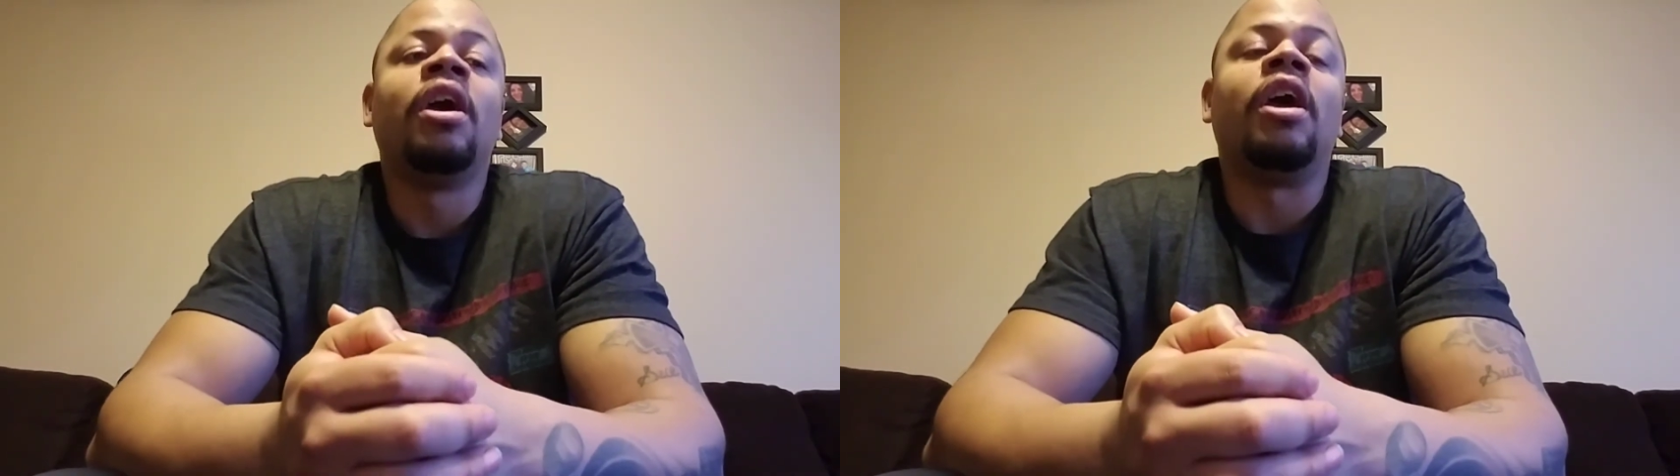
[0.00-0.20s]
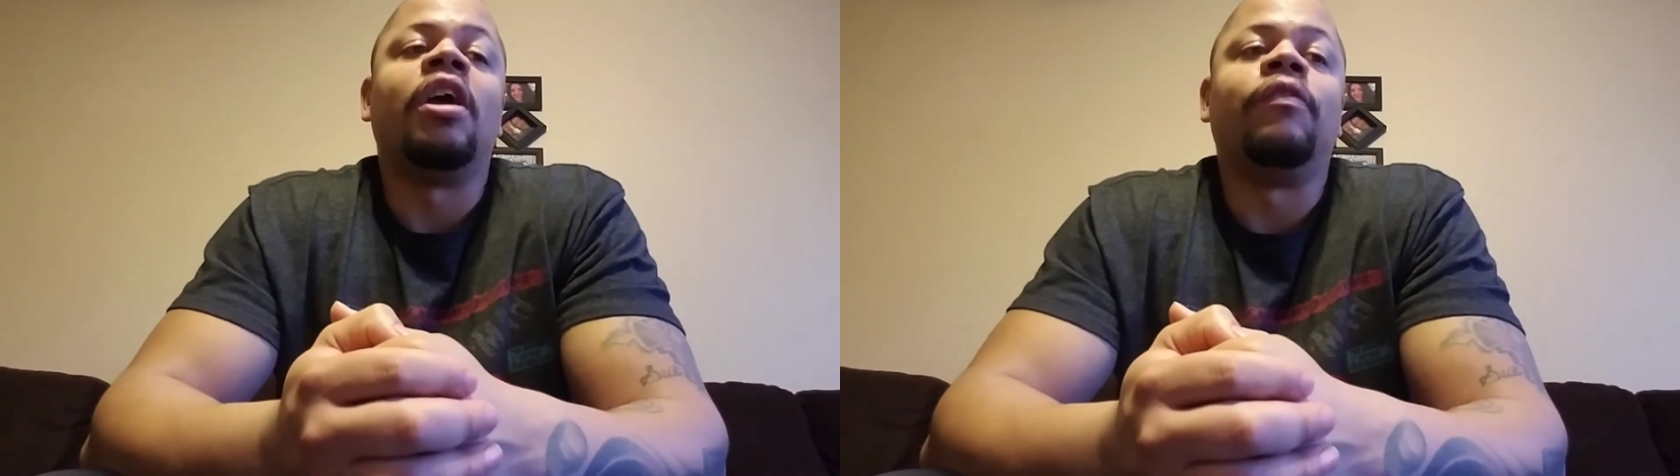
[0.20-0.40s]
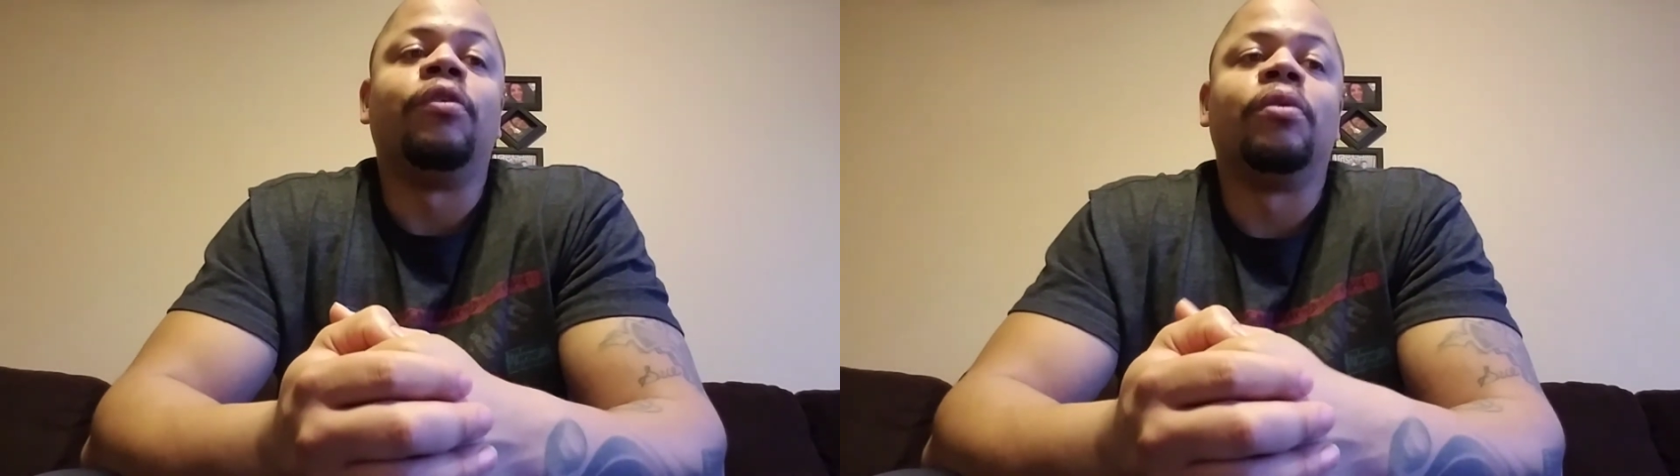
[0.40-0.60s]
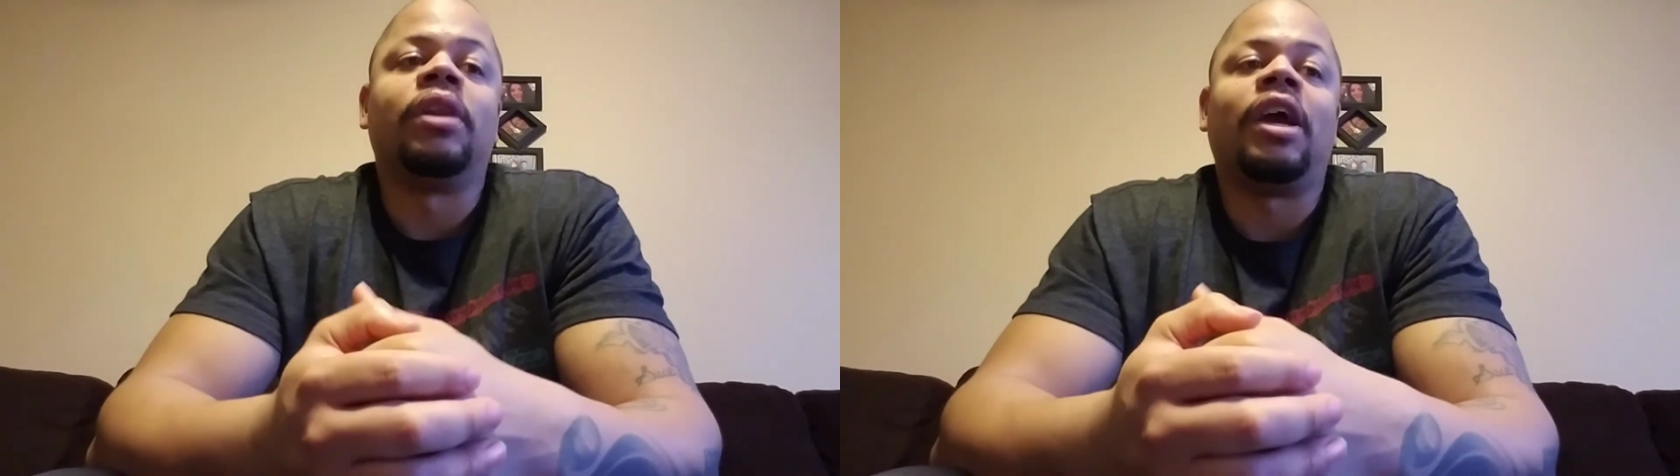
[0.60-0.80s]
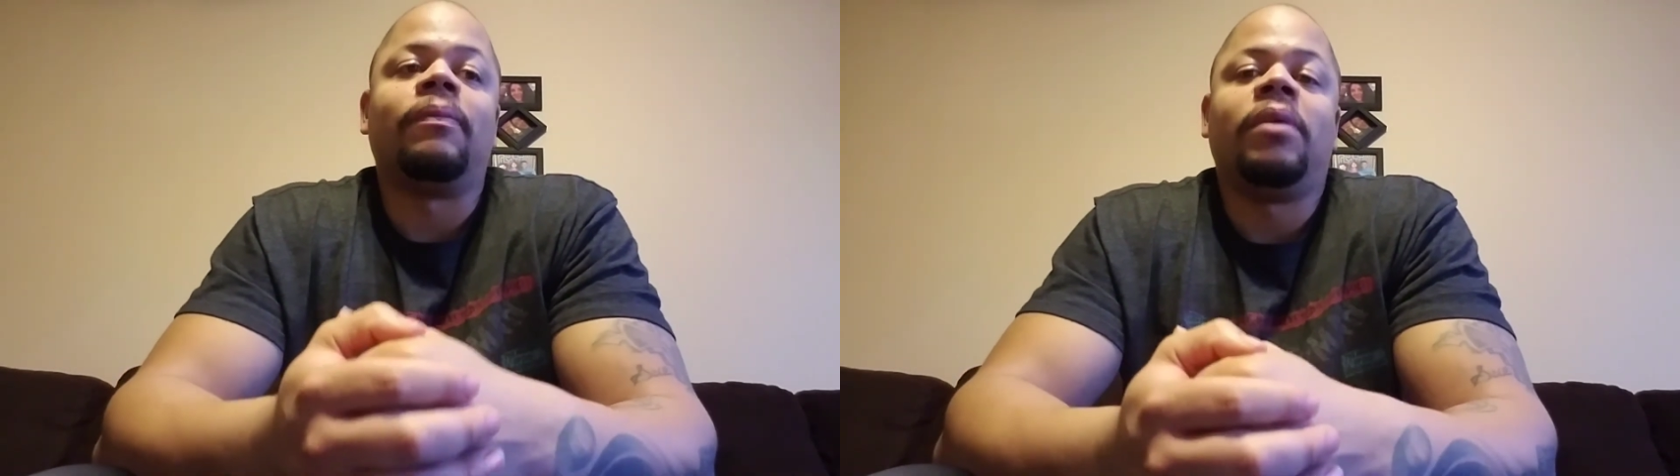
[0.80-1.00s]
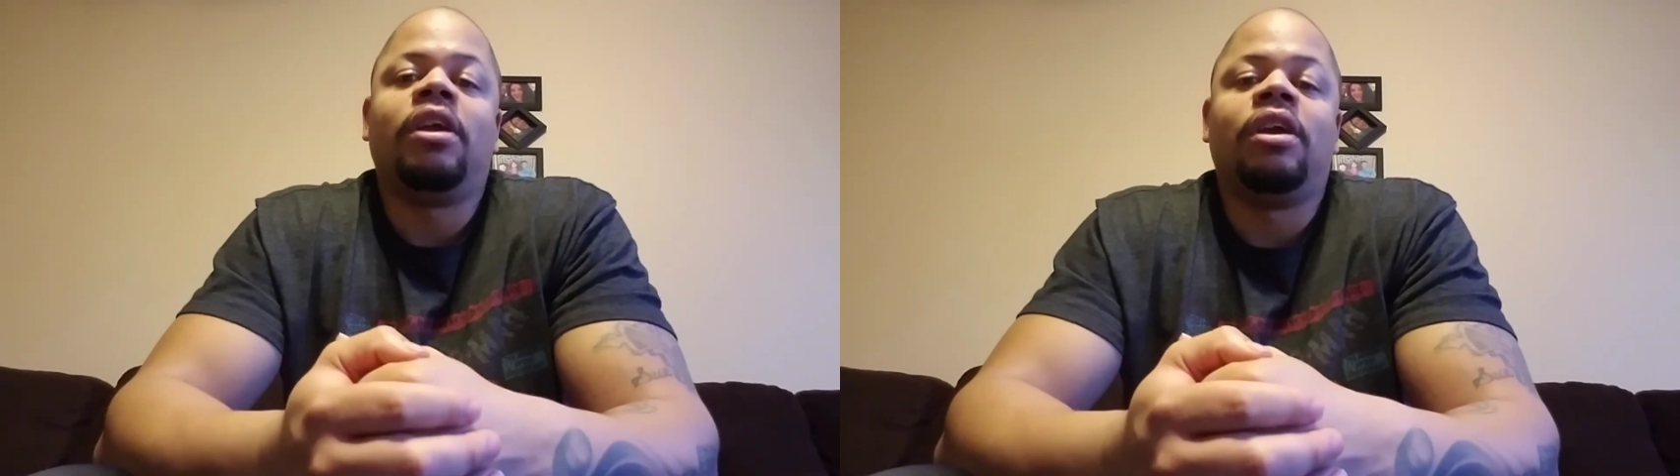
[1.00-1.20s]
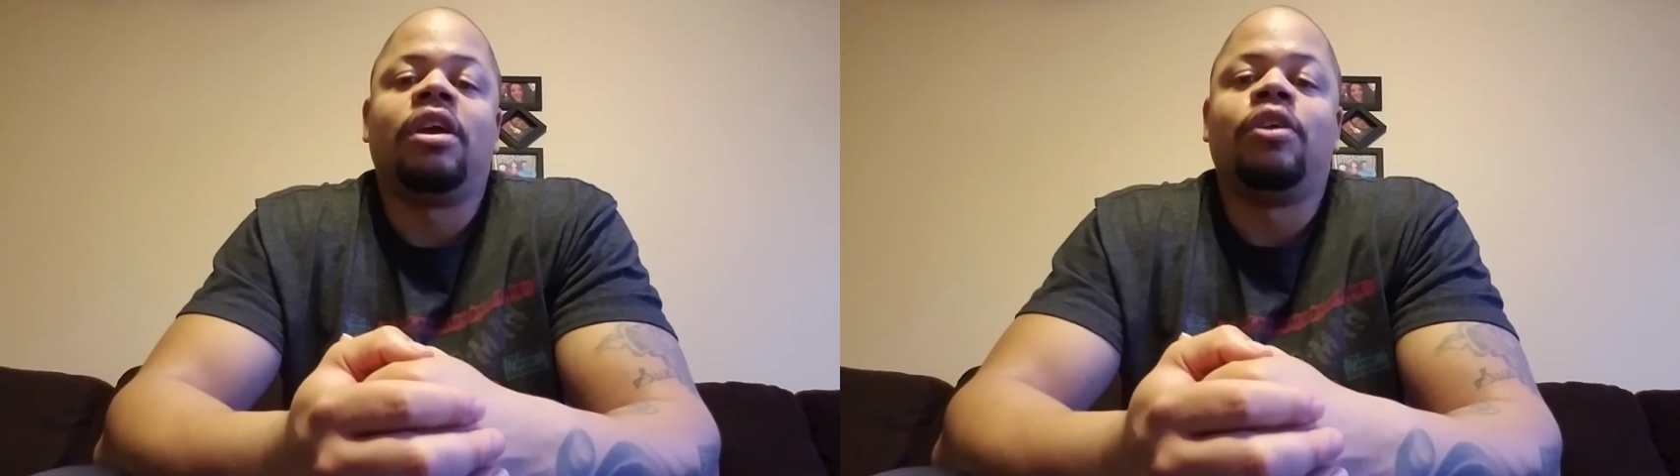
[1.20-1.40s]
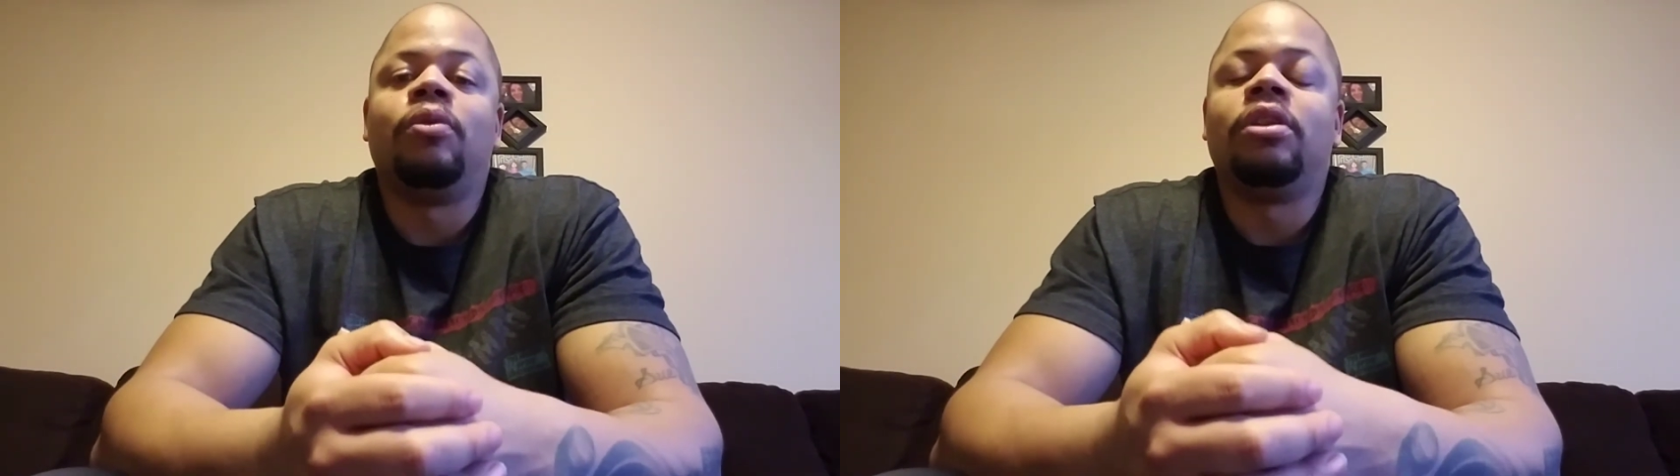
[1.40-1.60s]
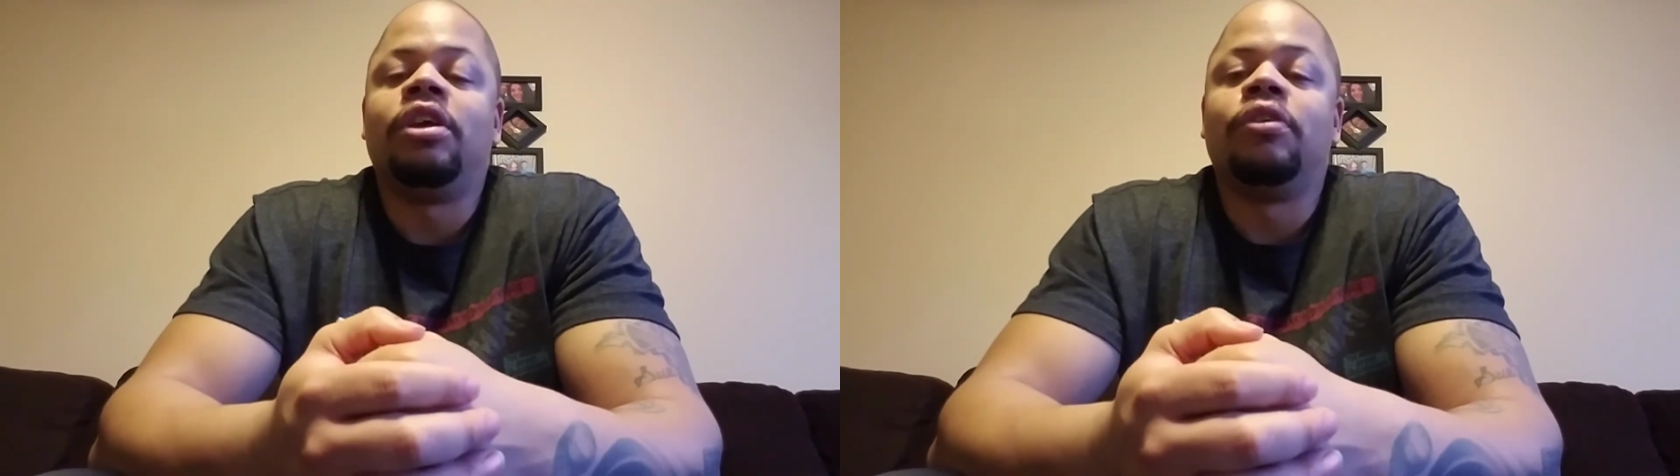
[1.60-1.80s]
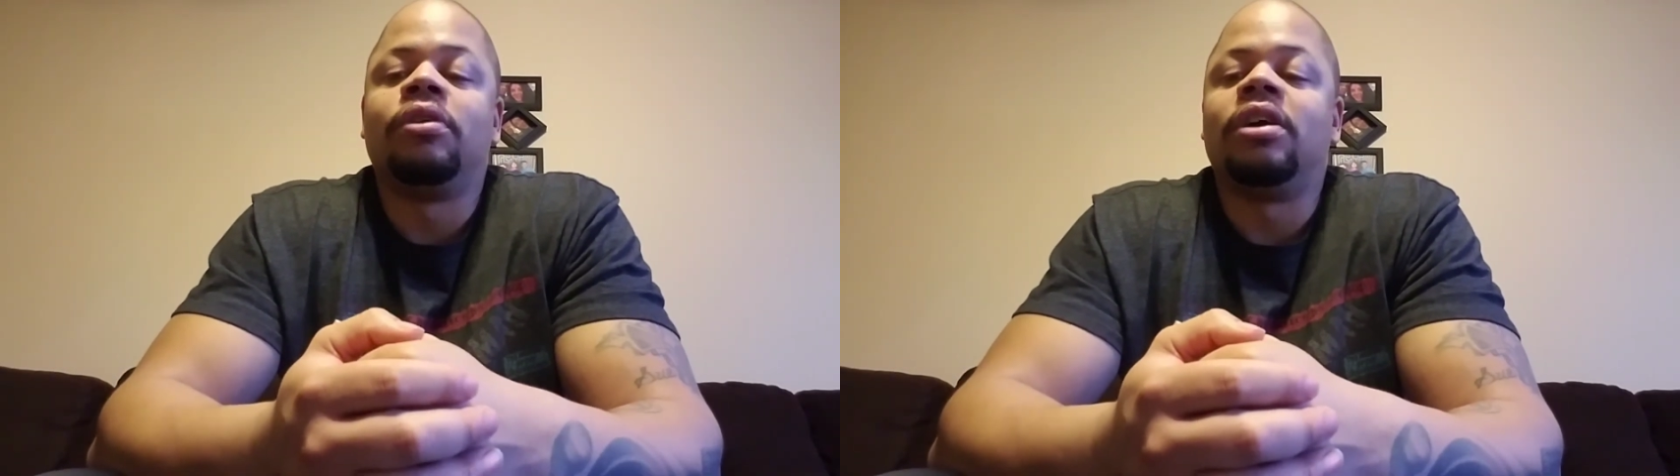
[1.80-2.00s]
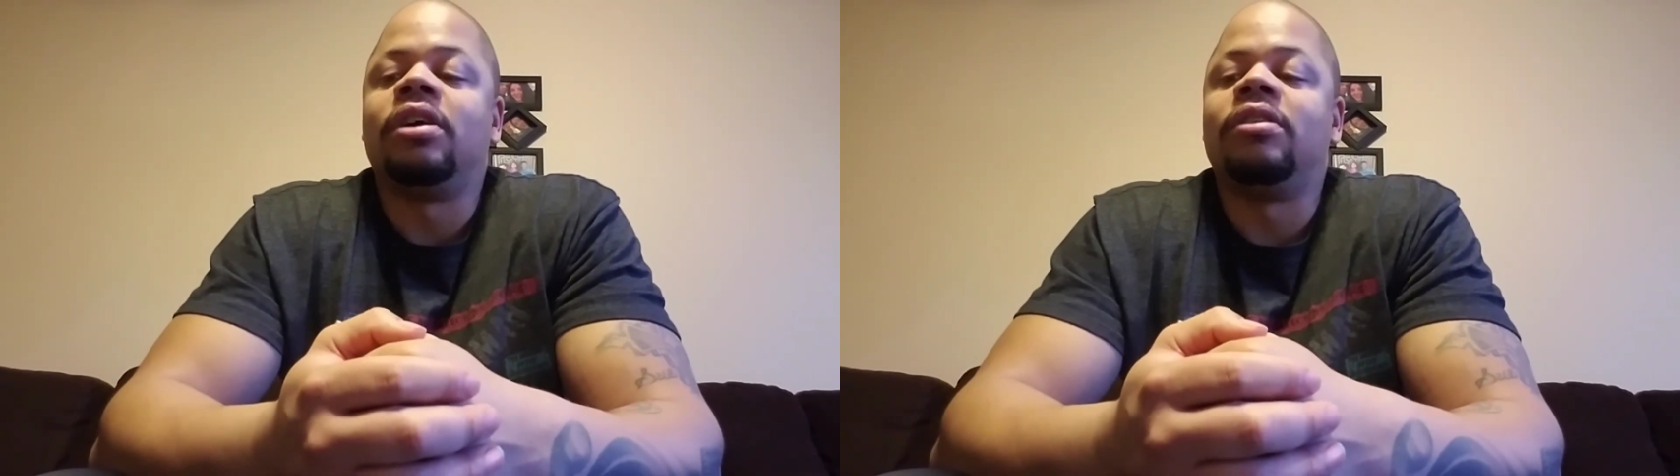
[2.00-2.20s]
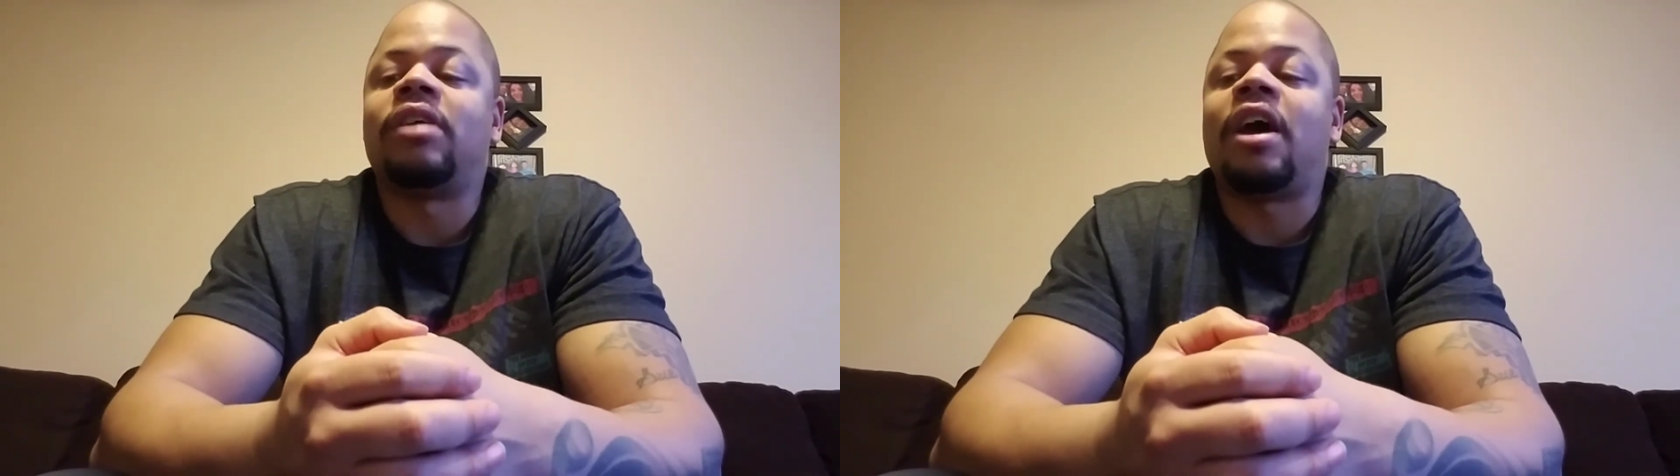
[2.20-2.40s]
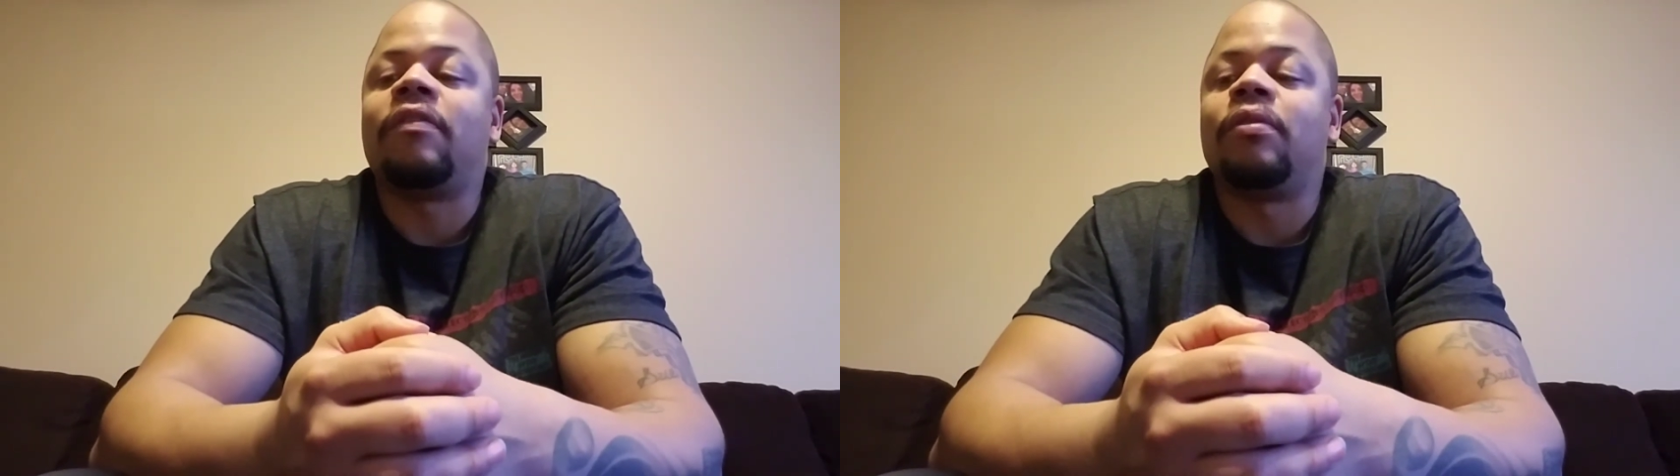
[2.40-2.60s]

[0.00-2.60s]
If you were like me and you clean your guns after